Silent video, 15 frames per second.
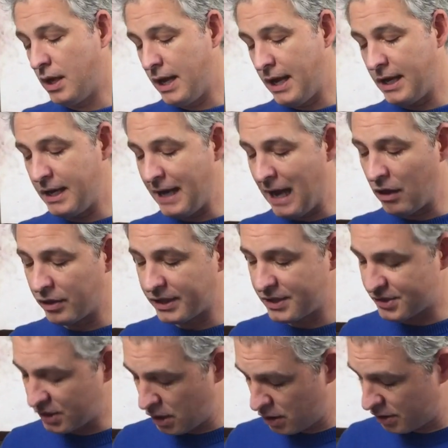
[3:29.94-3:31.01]
An
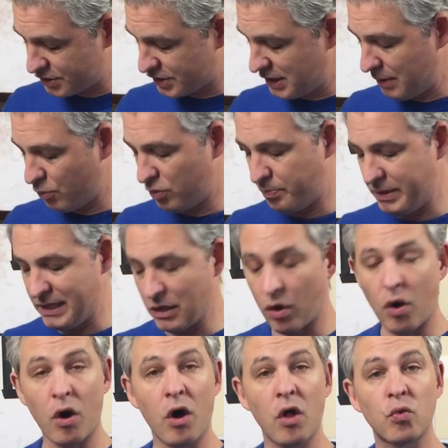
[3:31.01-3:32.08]
analogous color scheme would be
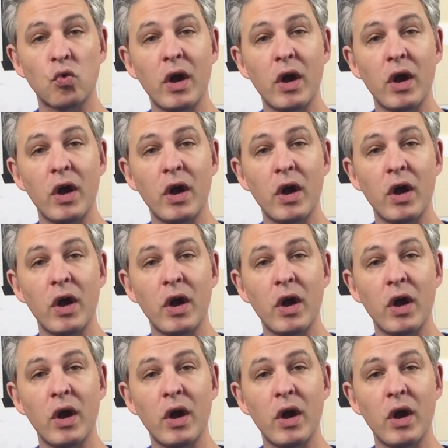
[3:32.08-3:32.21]
all